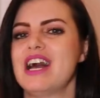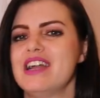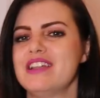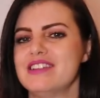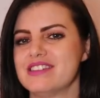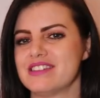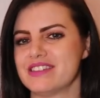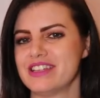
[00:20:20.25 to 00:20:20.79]
line
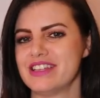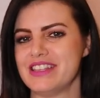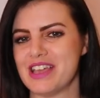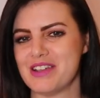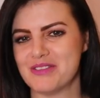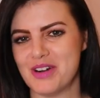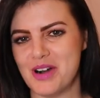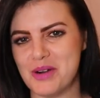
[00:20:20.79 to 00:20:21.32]
is,
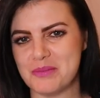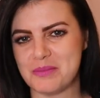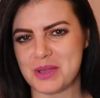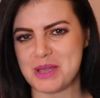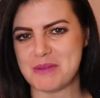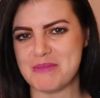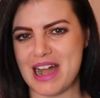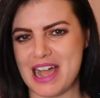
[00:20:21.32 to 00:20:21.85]
they won't be
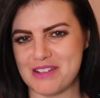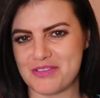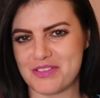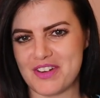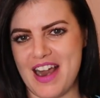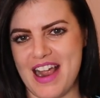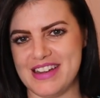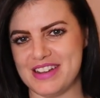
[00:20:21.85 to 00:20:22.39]
my
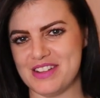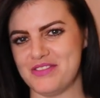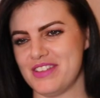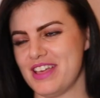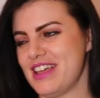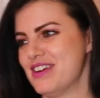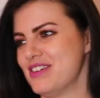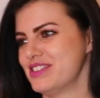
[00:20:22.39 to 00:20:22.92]
friend if
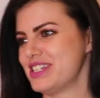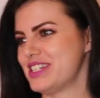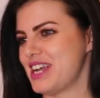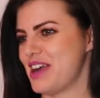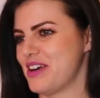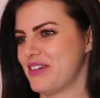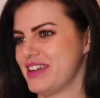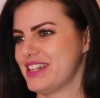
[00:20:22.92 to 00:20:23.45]
they don't
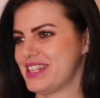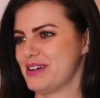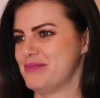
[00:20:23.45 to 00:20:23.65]
share with